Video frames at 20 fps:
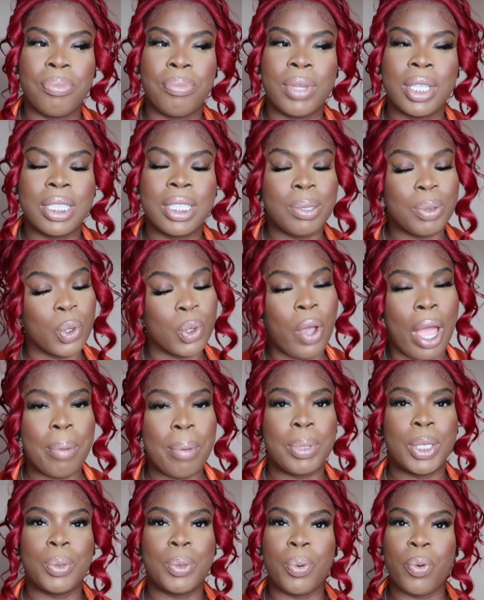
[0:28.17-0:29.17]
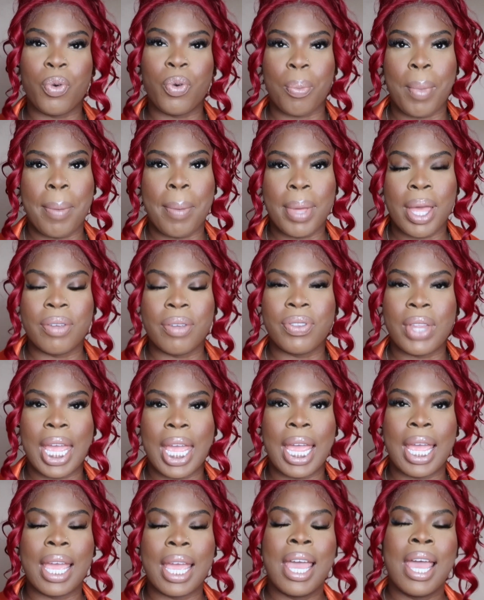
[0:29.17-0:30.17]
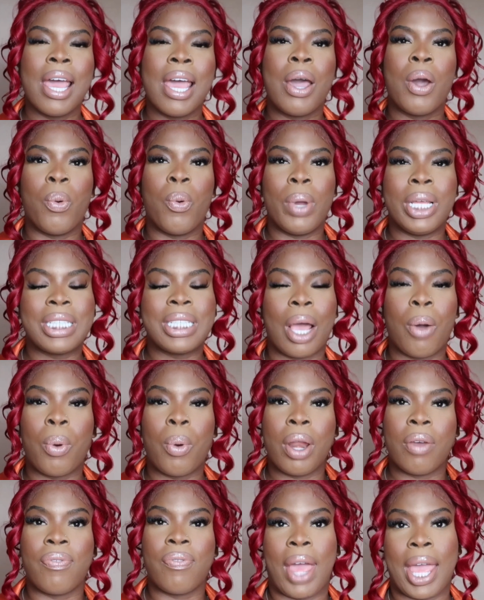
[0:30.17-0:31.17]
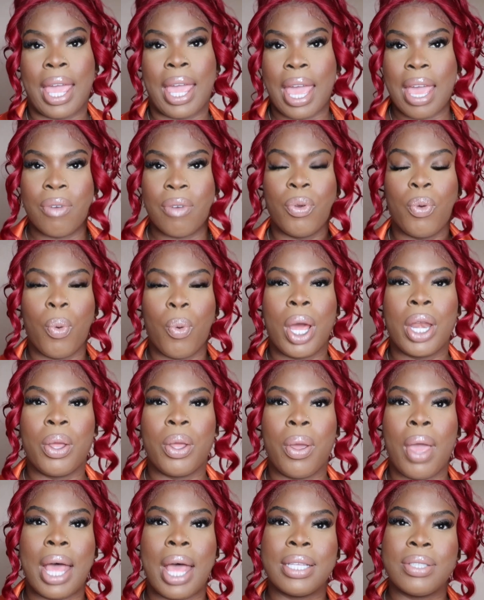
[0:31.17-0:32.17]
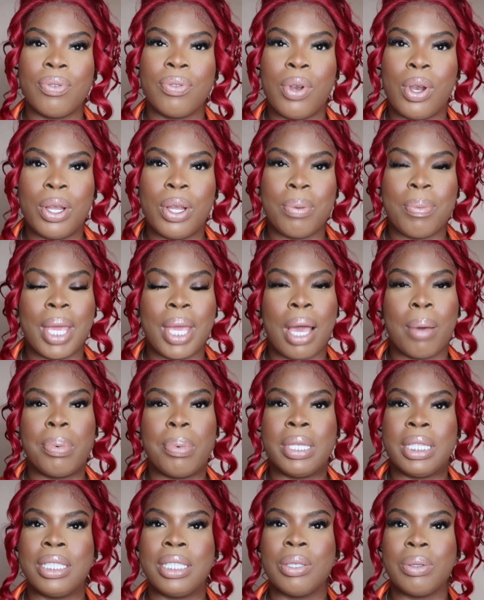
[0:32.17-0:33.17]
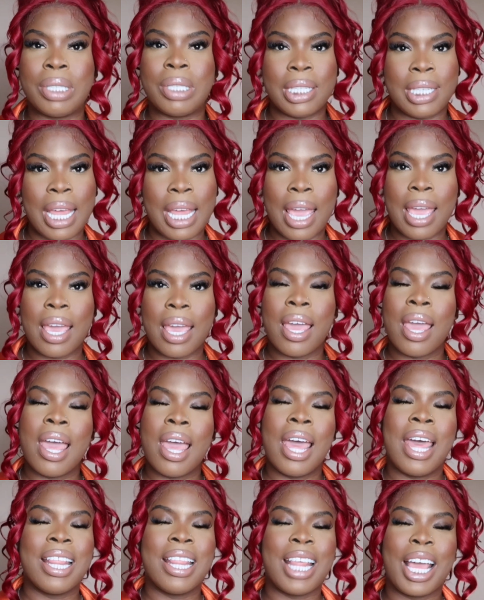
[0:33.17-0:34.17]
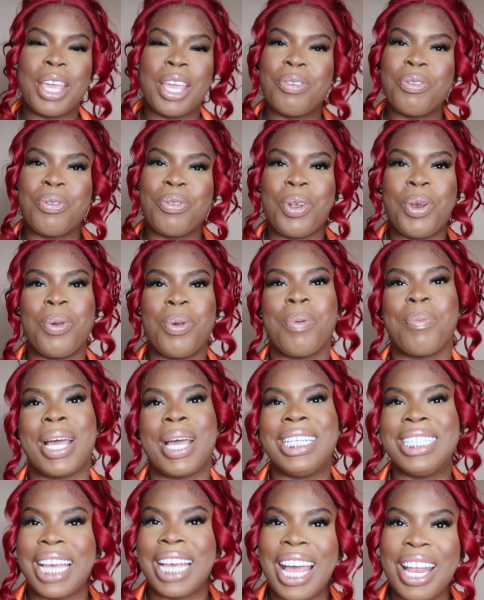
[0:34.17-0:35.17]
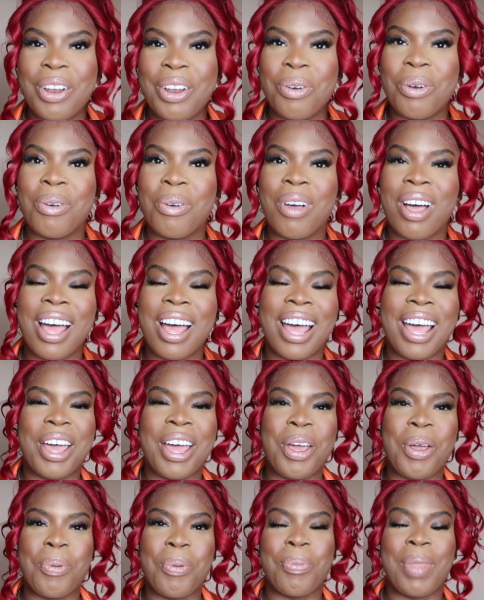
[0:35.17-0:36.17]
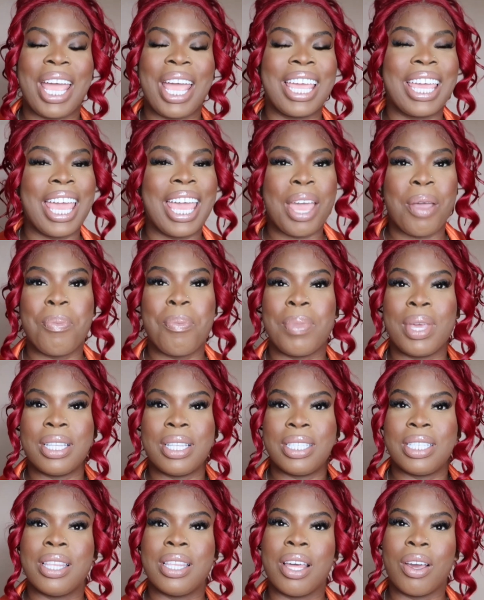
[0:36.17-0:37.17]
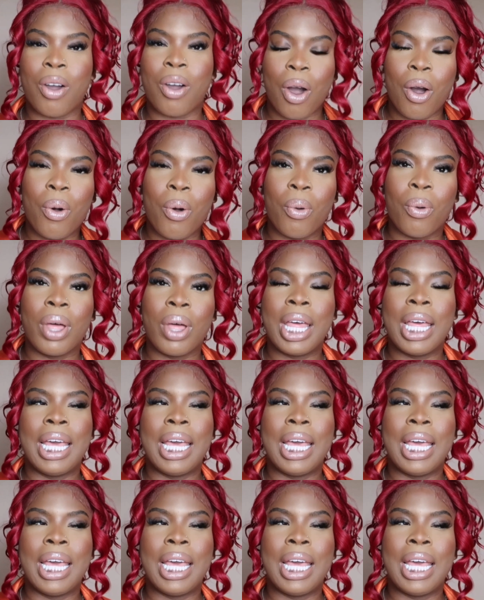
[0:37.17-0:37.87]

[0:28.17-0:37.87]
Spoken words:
subscribers before my birthday, which I want to thank everyone who has followed me up until today. Thank you for following my channel and getting me to the goal.